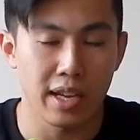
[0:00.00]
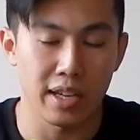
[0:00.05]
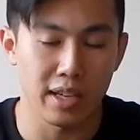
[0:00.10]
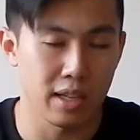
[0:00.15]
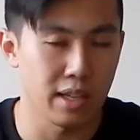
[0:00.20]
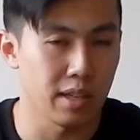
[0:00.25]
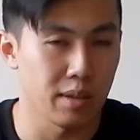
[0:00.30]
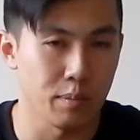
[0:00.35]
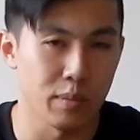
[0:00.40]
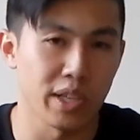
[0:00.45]

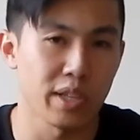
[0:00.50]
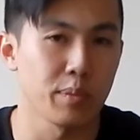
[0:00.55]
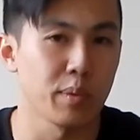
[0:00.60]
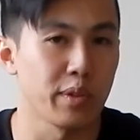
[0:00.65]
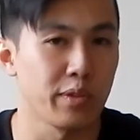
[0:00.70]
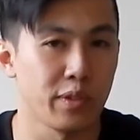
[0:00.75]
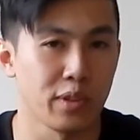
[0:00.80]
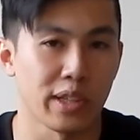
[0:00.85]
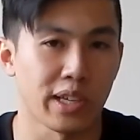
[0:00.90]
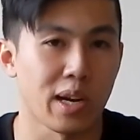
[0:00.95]
It makes me
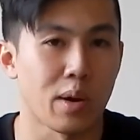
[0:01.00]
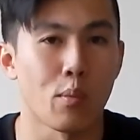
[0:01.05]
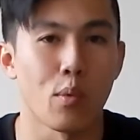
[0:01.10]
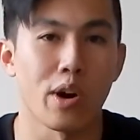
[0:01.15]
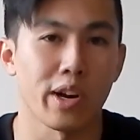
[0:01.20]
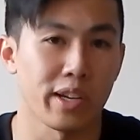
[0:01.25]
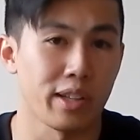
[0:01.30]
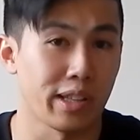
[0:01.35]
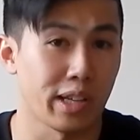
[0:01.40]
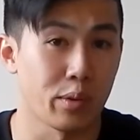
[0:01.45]
feel like I'm
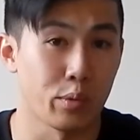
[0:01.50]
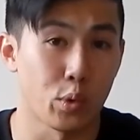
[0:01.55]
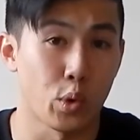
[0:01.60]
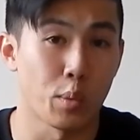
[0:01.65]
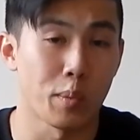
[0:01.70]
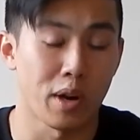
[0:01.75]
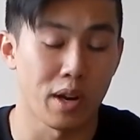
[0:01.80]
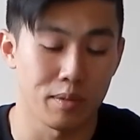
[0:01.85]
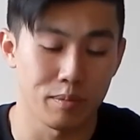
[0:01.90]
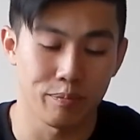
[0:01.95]
walking like a
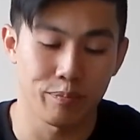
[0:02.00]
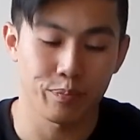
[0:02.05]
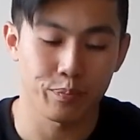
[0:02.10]
robot.